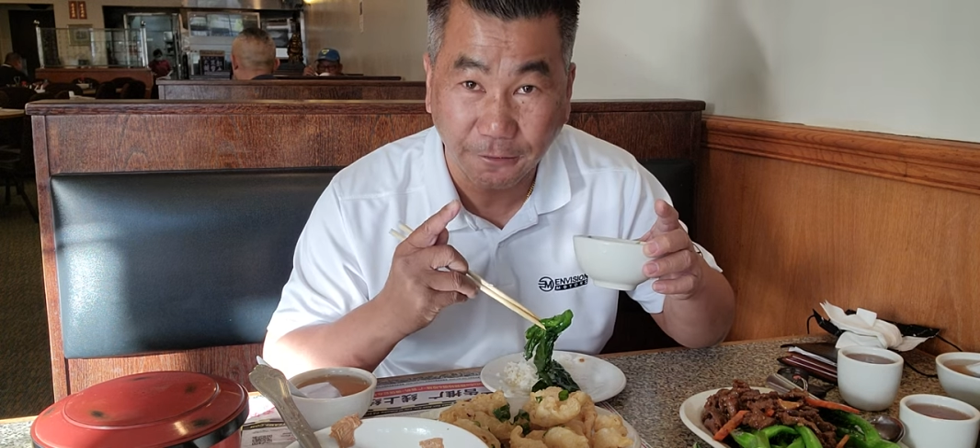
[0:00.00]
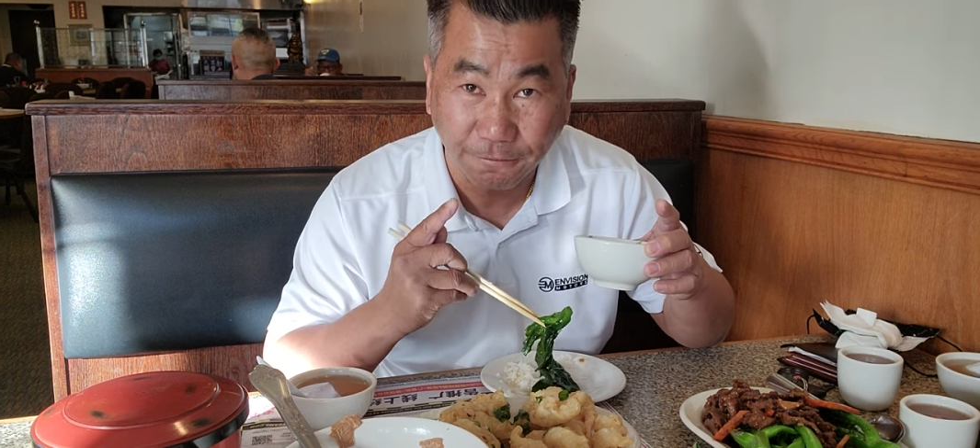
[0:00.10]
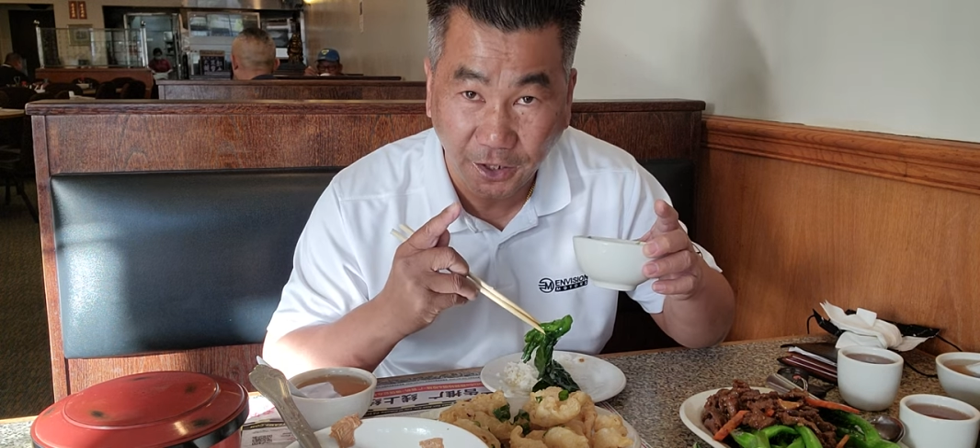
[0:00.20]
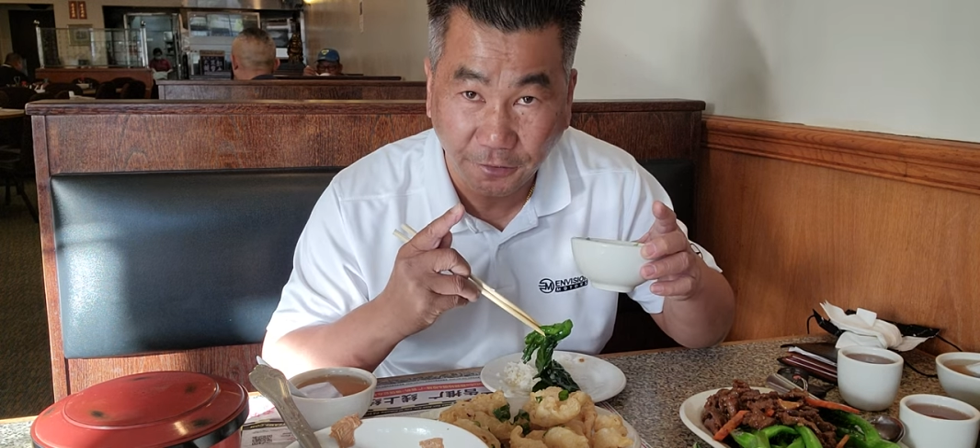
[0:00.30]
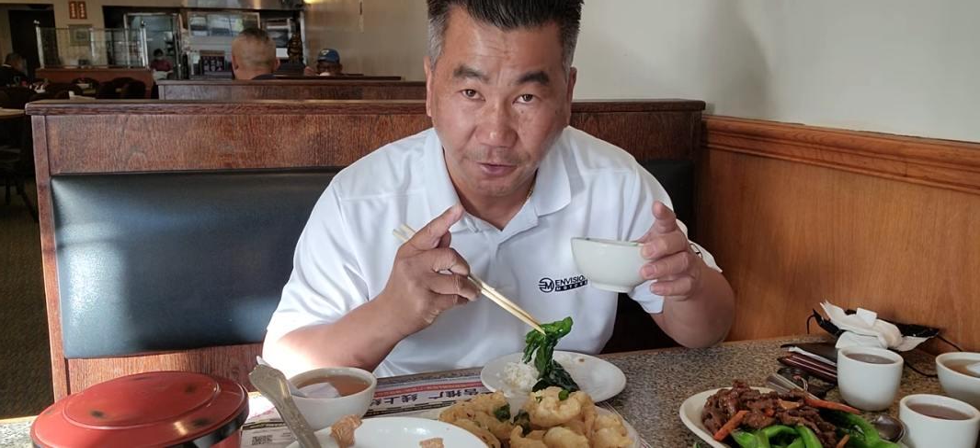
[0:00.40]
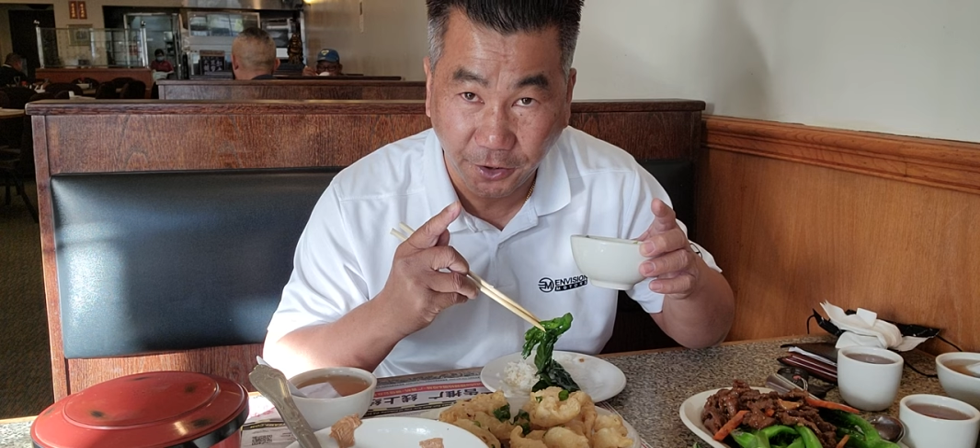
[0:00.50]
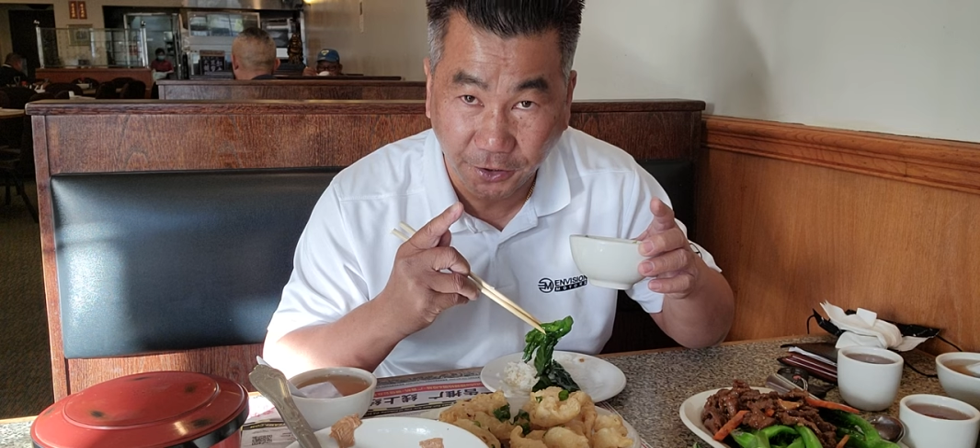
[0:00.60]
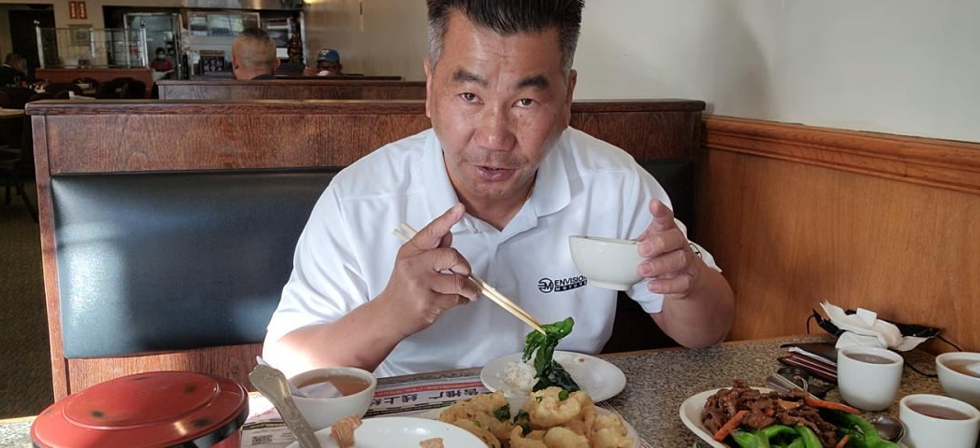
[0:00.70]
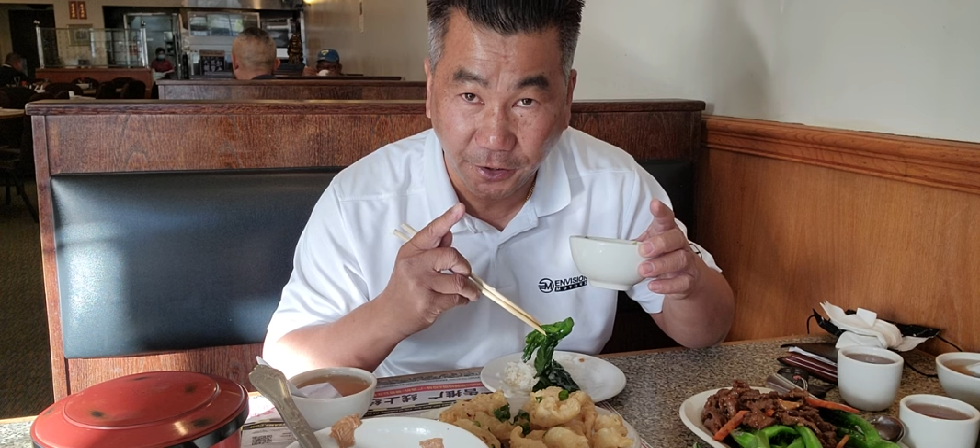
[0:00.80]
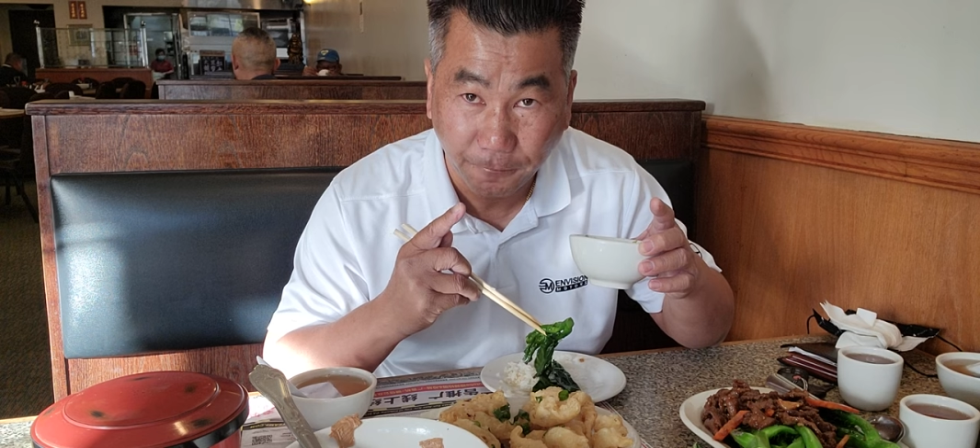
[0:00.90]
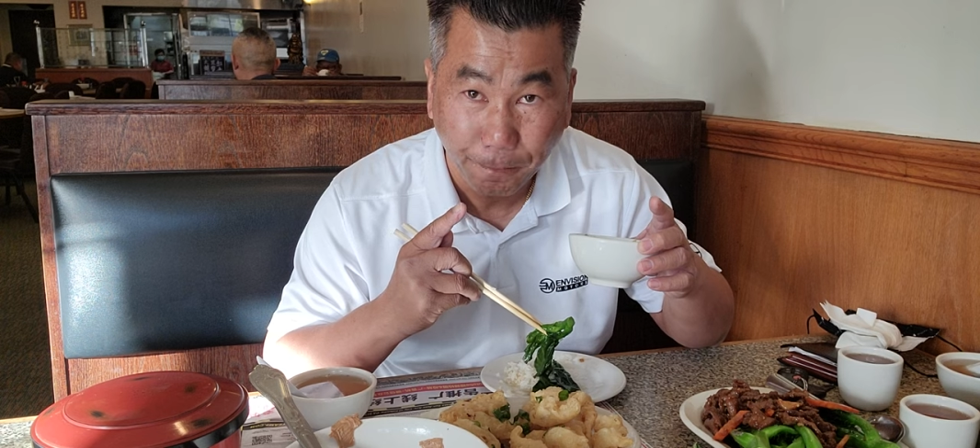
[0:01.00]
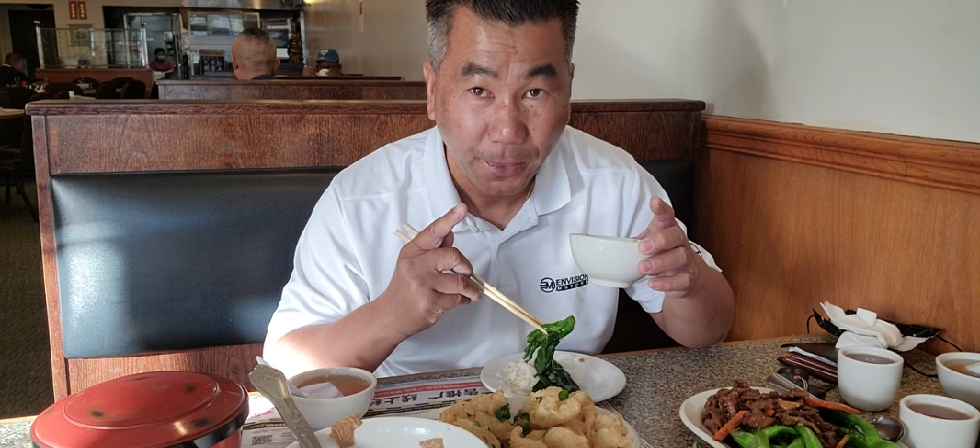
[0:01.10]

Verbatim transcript: of flavor in there.